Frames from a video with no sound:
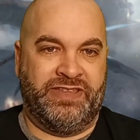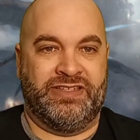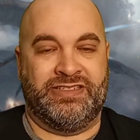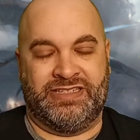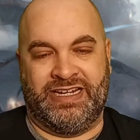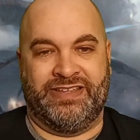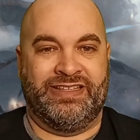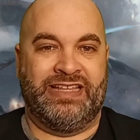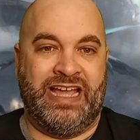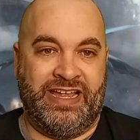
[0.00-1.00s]
Now, this is kind of
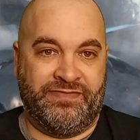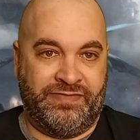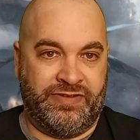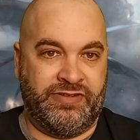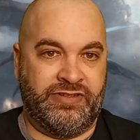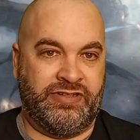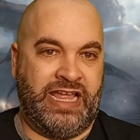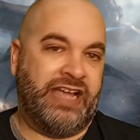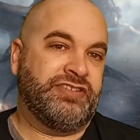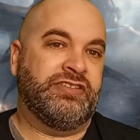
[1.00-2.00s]
the live
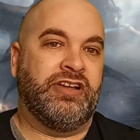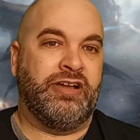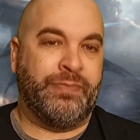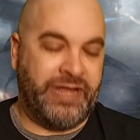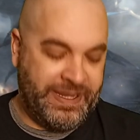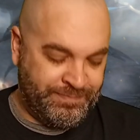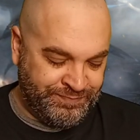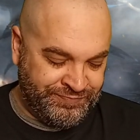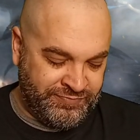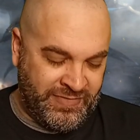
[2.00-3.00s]
action combat,
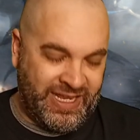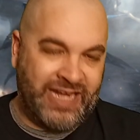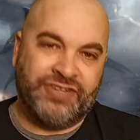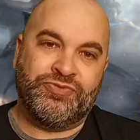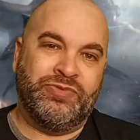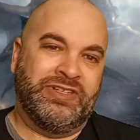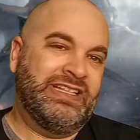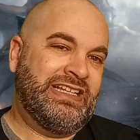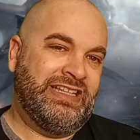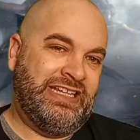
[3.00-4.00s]
and it's
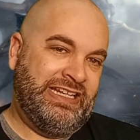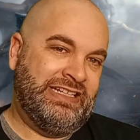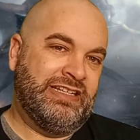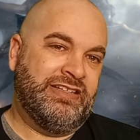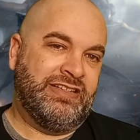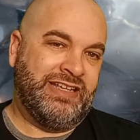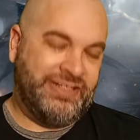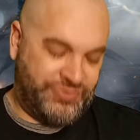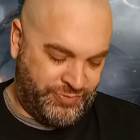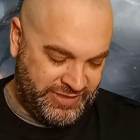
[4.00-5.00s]
really clean and
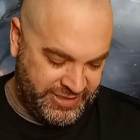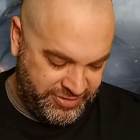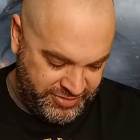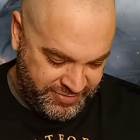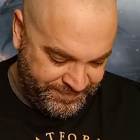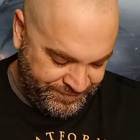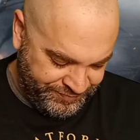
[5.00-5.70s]
it's really good.